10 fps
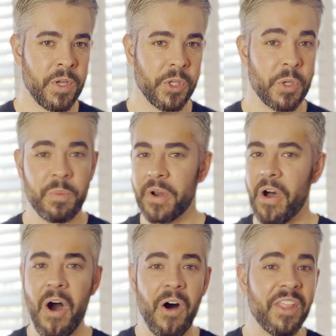You put
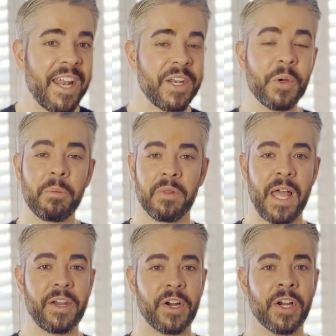all that into a
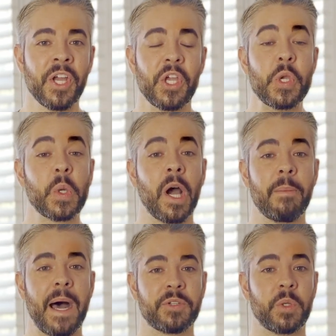blender, you
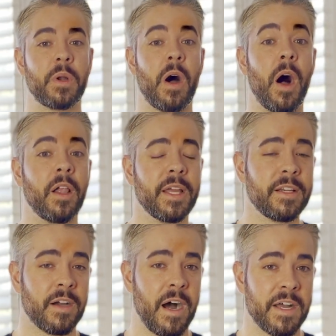come out to an all-in
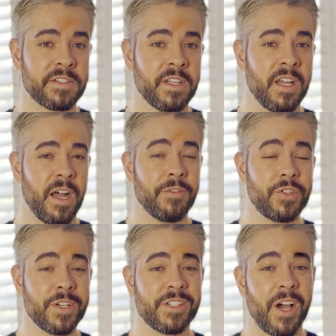cost of
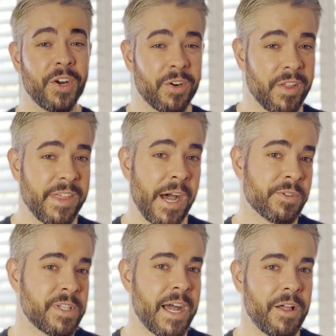just under one
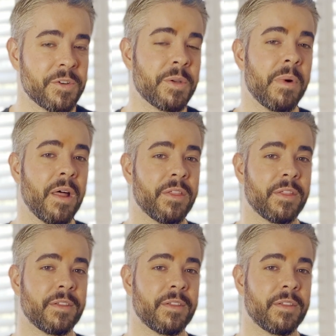thousand dollars a month.